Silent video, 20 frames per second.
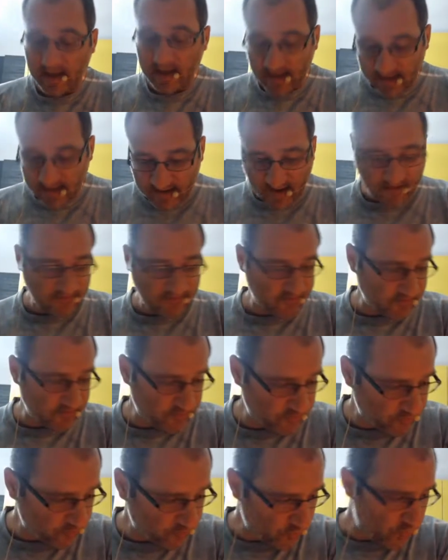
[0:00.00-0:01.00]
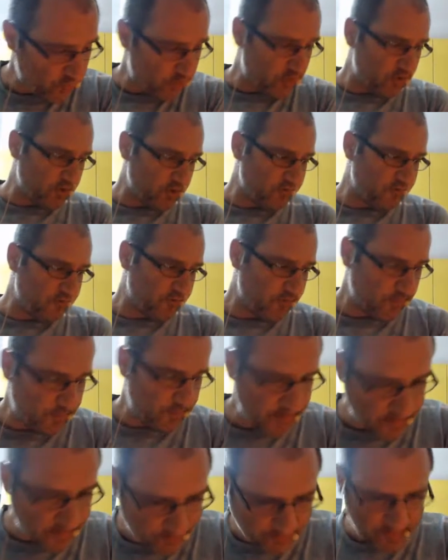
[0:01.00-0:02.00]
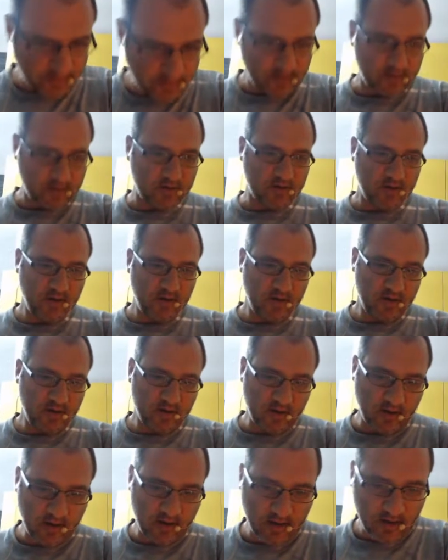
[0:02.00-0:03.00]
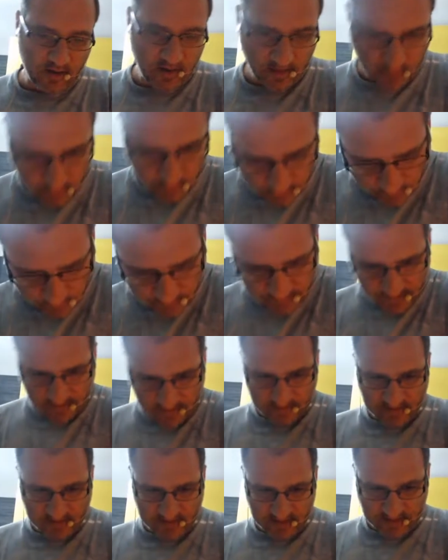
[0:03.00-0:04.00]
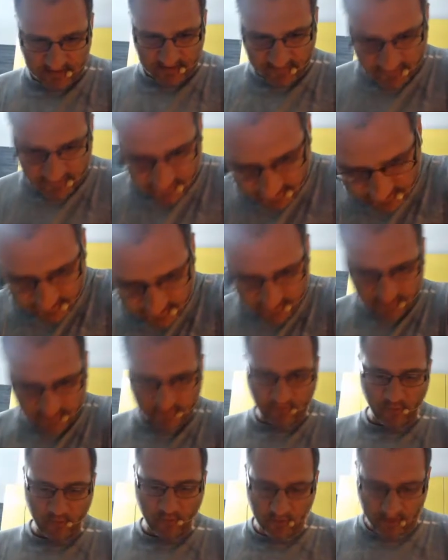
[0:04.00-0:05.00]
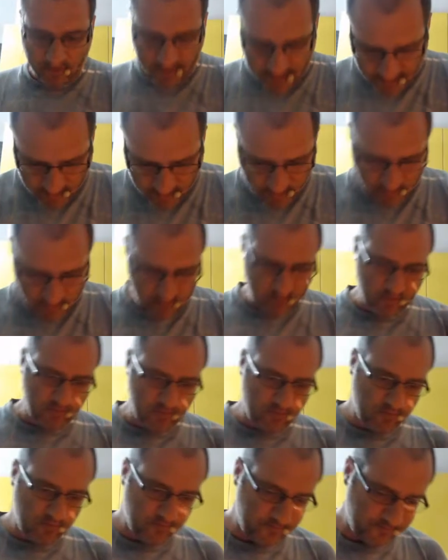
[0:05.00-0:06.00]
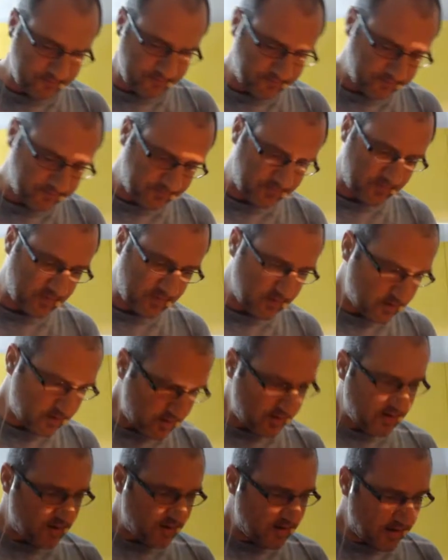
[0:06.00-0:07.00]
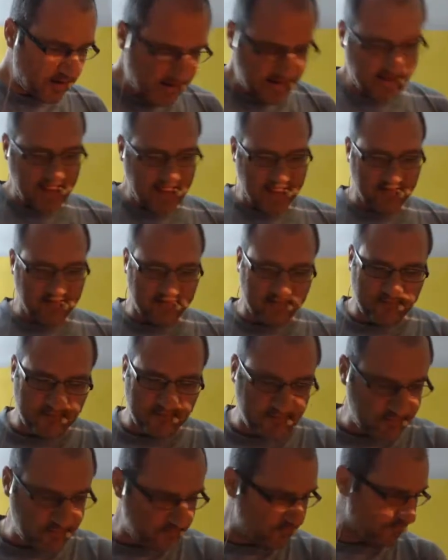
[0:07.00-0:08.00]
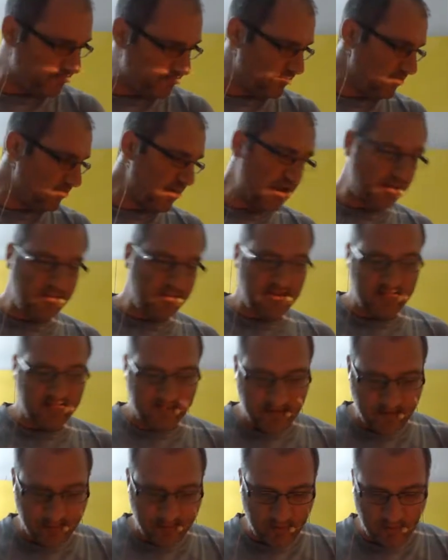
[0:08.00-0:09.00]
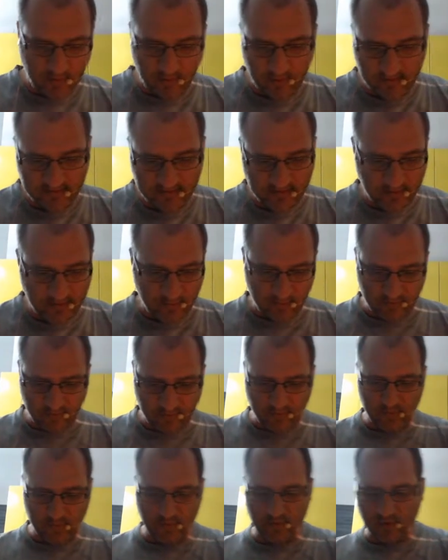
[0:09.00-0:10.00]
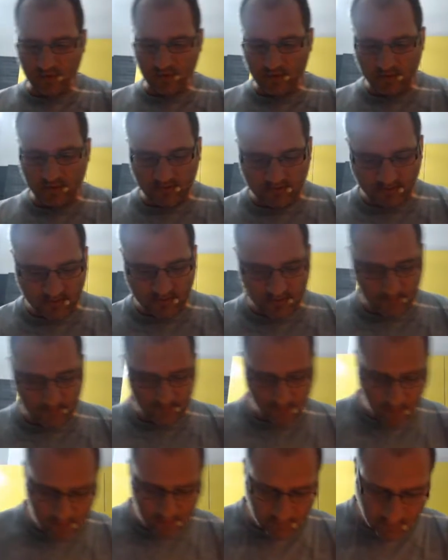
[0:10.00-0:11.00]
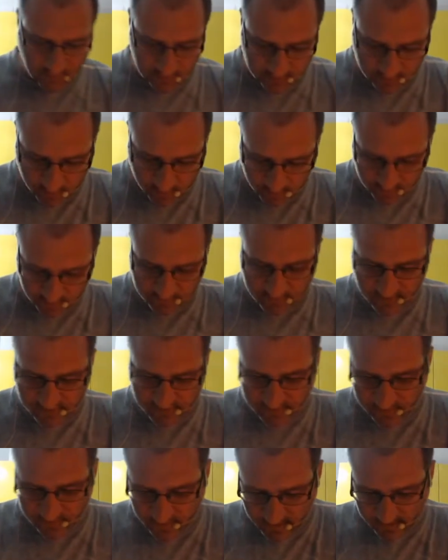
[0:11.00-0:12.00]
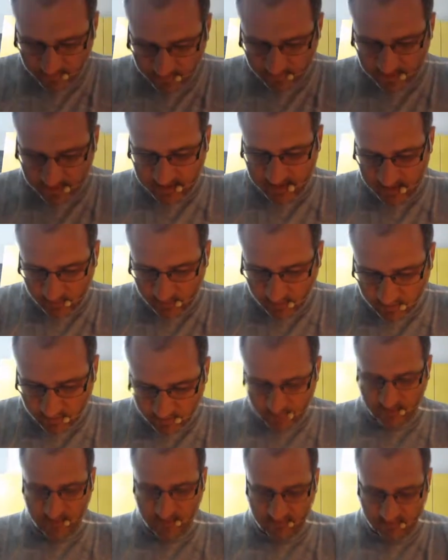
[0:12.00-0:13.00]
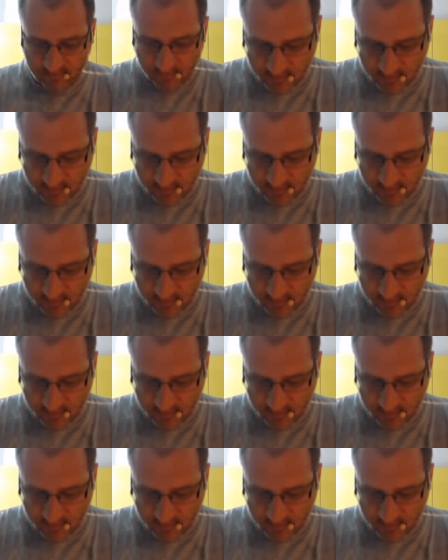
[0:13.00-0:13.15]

yes, salt, pepper, cumin, chili seeds, oregano. And maybe a tablespoon of olive oil just at the beginning with the minced